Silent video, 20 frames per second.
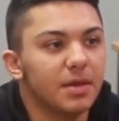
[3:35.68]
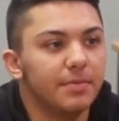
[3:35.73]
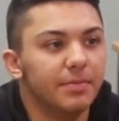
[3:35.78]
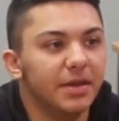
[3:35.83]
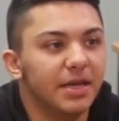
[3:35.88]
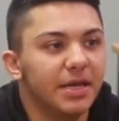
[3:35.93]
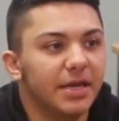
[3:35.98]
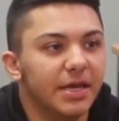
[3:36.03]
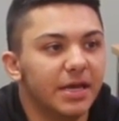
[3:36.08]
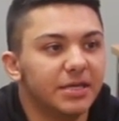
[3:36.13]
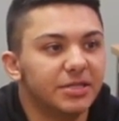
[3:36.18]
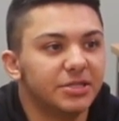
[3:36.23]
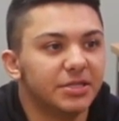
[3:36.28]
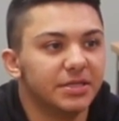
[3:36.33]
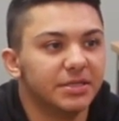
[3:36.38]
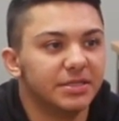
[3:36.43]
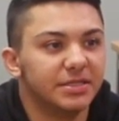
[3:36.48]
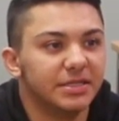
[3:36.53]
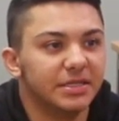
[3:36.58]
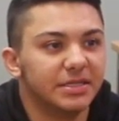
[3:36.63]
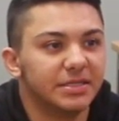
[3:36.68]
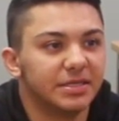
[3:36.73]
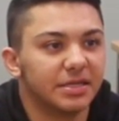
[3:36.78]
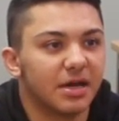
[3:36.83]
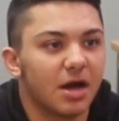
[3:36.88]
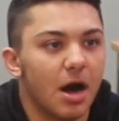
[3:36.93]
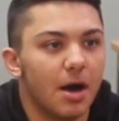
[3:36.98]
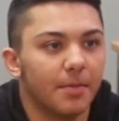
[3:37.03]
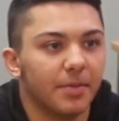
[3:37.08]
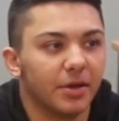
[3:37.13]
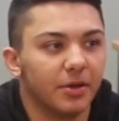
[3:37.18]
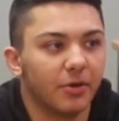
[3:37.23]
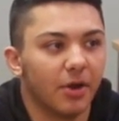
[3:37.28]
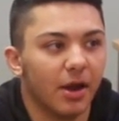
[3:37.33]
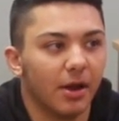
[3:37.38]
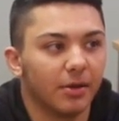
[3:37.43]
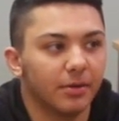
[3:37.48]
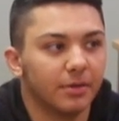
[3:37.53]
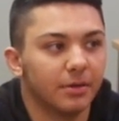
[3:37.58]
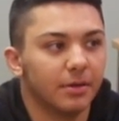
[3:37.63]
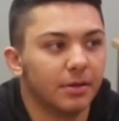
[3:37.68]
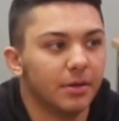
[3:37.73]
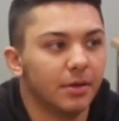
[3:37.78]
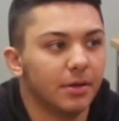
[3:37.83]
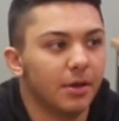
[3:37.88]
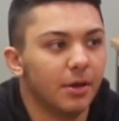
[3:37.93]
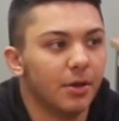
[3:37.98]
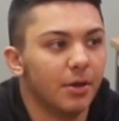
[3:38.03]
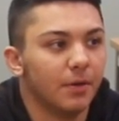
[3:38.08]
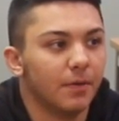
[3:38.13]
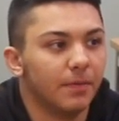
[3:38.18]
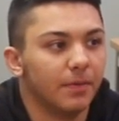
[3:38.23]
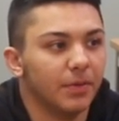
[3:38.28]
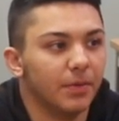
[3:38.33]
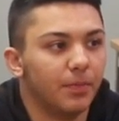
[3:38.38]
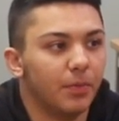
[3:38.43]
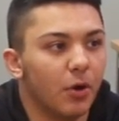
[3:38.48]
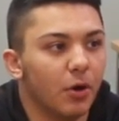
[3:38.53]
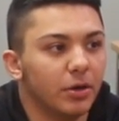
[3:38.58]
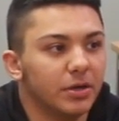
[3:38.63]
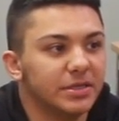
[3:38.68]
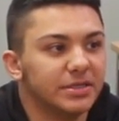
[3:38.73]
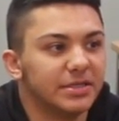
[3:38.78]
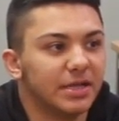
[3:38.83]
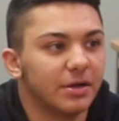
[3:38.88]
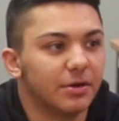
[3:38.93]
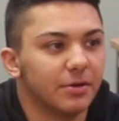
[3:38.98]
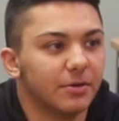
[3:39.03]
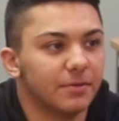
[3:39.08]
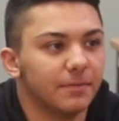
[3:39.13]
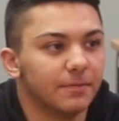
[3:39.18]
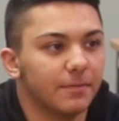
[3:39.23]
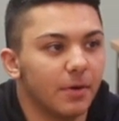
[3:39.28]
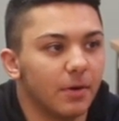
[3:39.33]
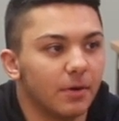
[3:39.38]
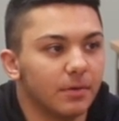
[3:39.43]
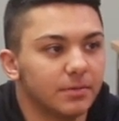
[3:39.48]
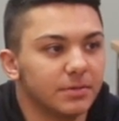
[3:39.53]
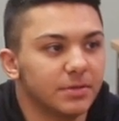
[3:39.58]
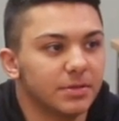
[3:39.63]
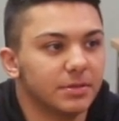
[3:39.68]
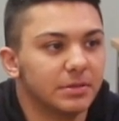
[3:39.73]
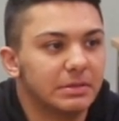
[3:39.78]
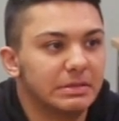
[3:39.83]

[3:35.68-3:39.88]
Mediation seeks a common ground for the parties that are involved.